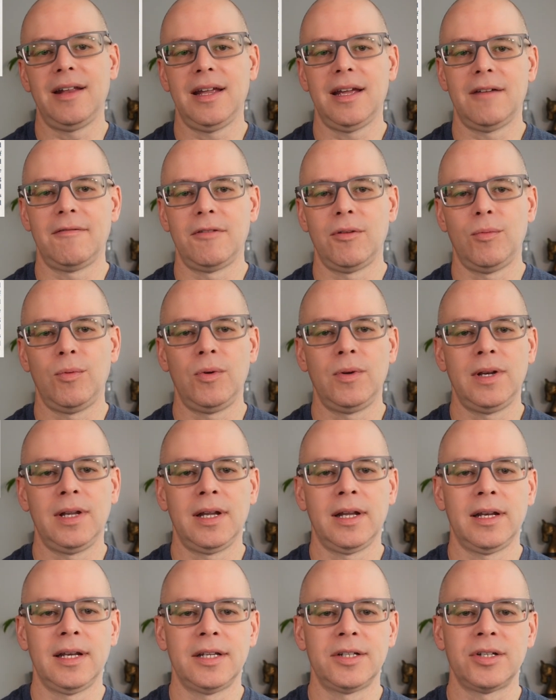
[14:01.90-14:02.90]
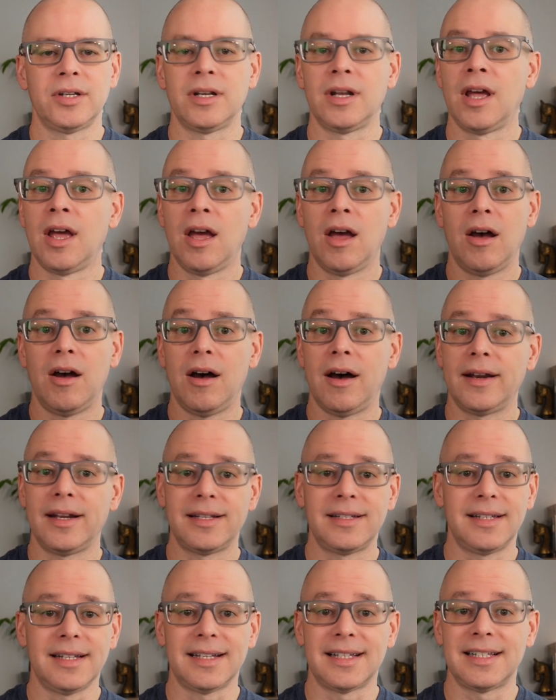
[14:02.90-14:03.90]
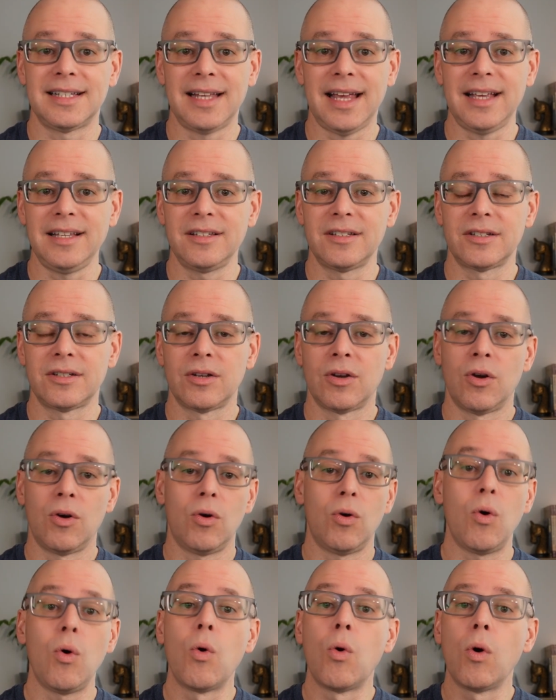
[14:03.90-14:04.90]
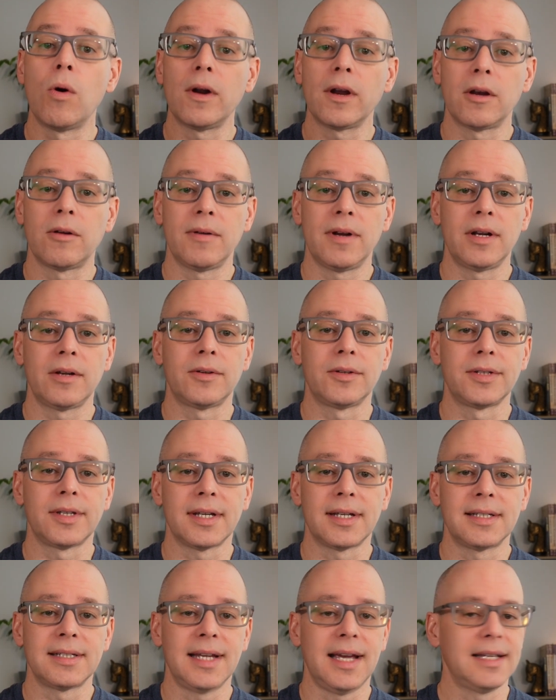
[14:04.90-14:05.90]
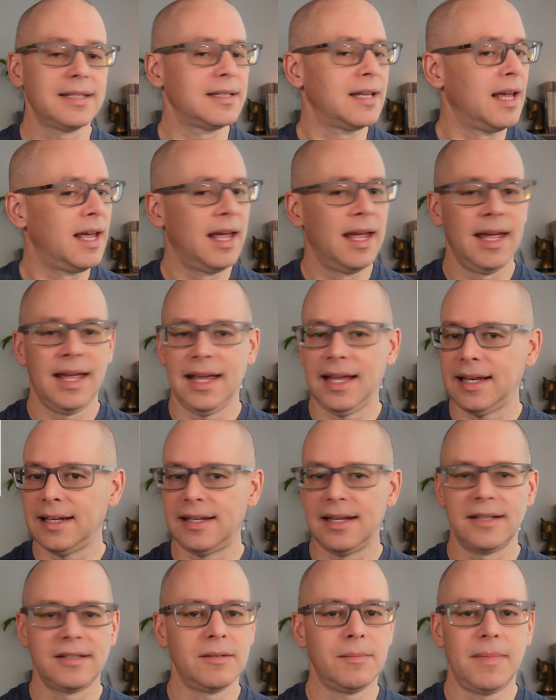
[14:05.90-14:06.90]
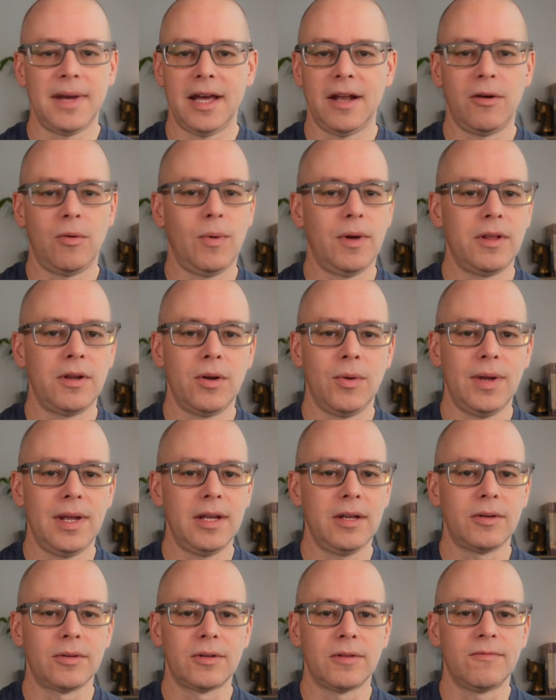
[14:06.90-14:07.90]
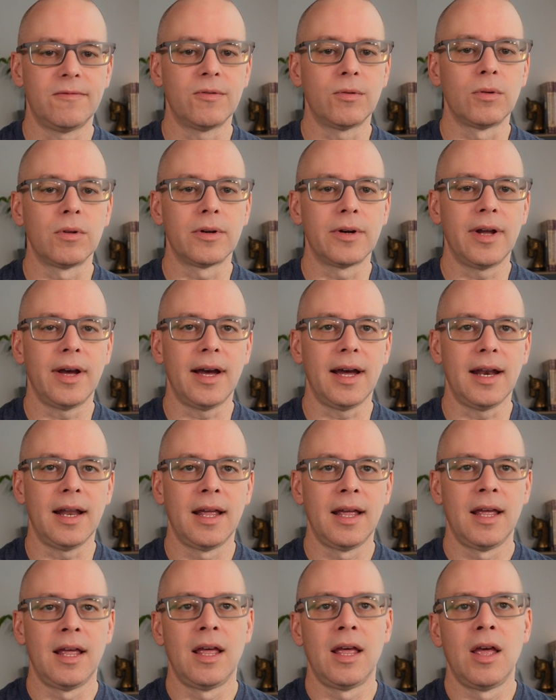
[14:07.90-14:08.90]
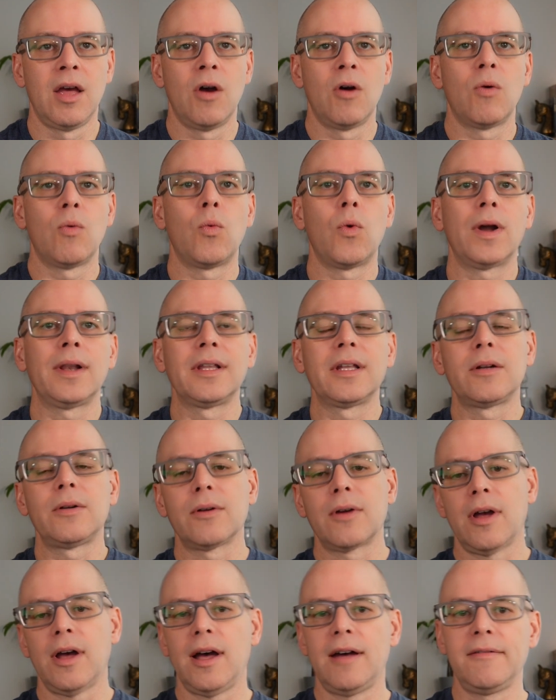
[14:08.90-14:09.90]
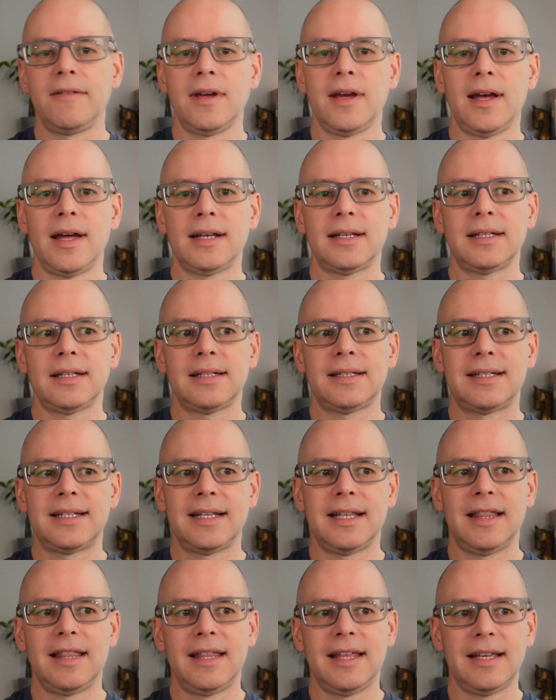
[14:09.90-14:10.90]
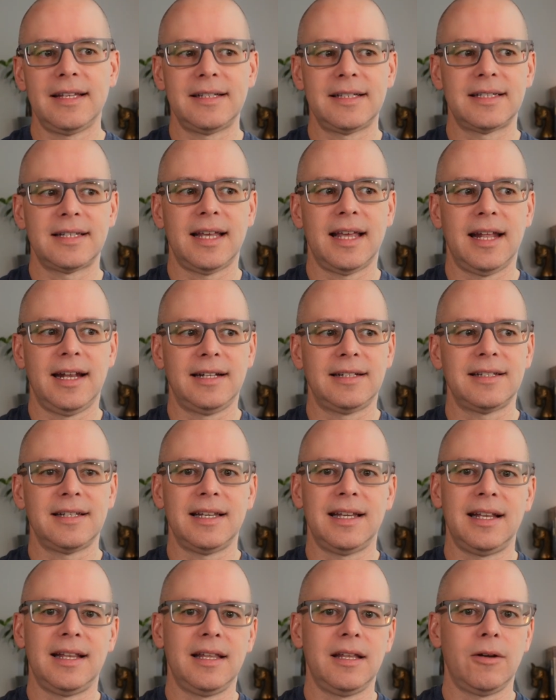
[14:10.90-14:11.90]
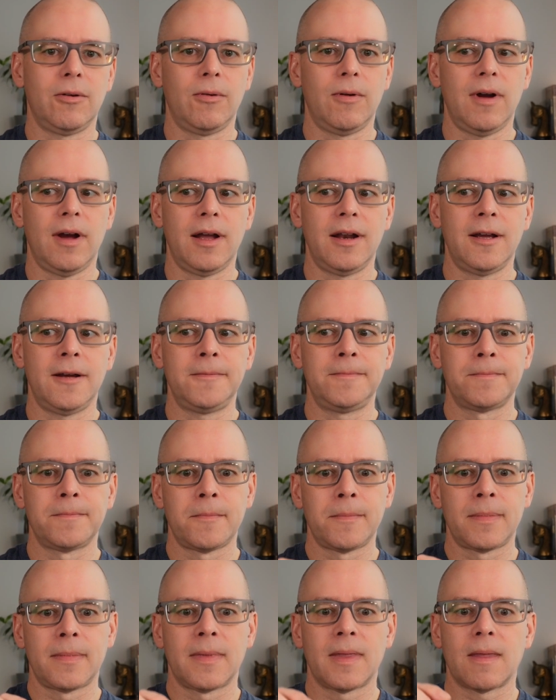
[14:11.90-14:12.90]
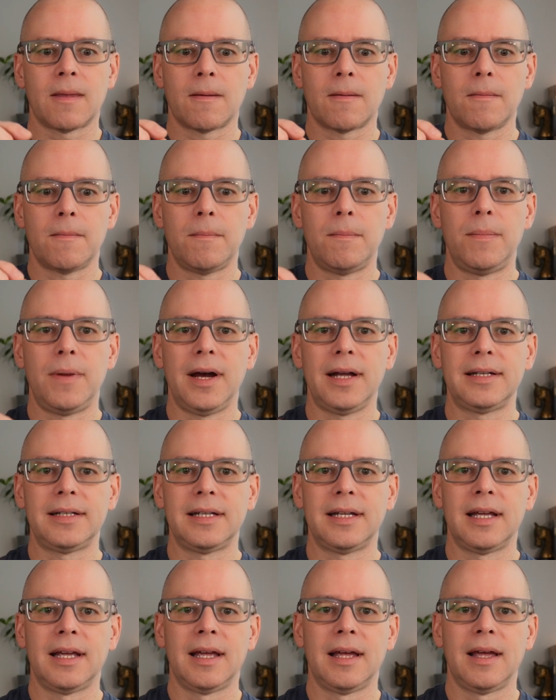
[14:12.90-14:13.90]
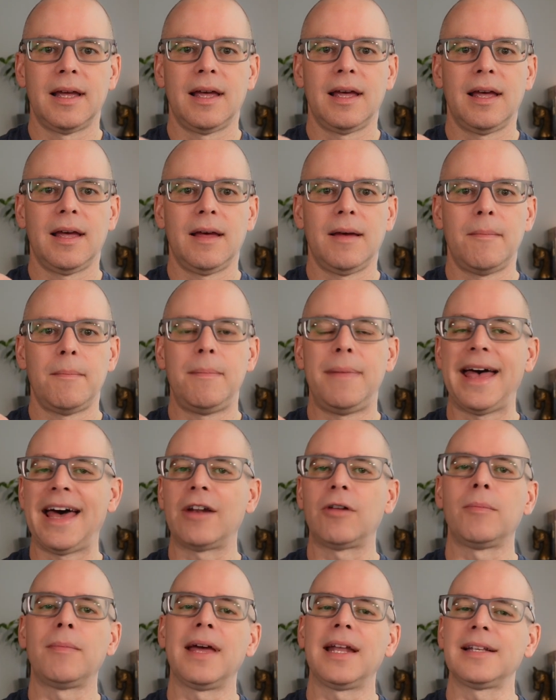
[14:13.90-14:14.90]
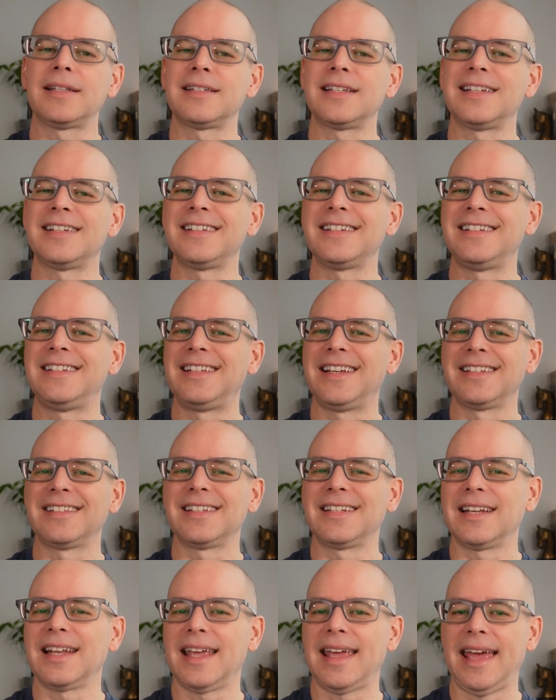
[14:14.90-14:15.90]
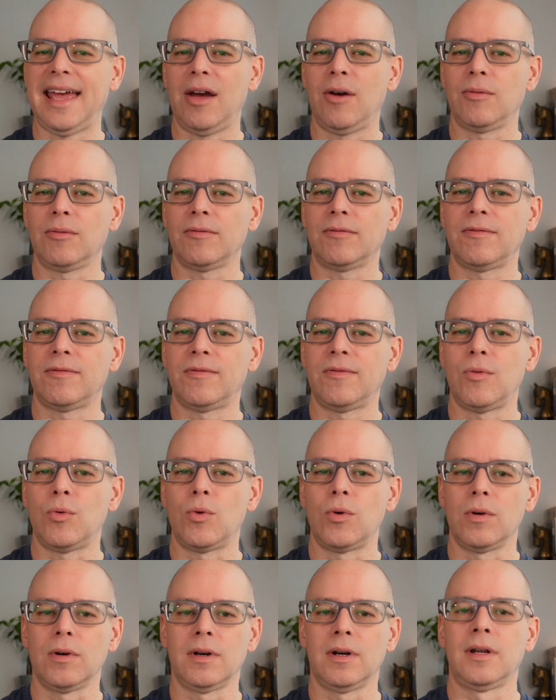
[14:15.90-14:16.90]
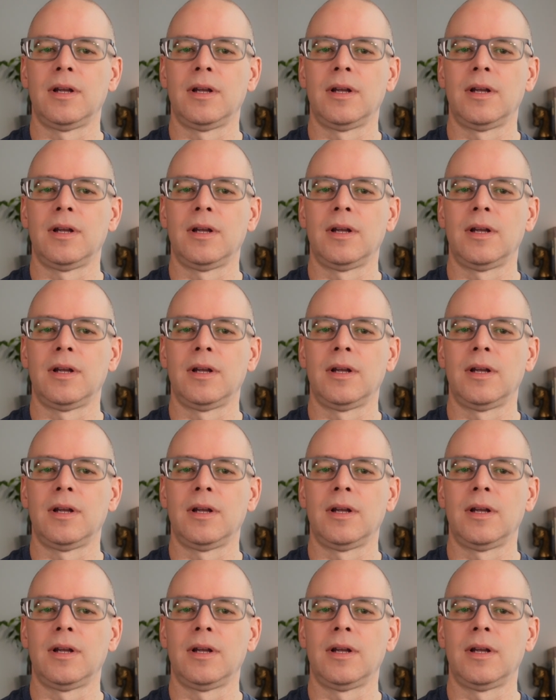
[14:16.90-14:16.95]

of the wounding condition on a success or a critical success. It doesn't matter whether you heal to full or not. One little caveat to this, and it's in the errata, but battle medicine doesn't count for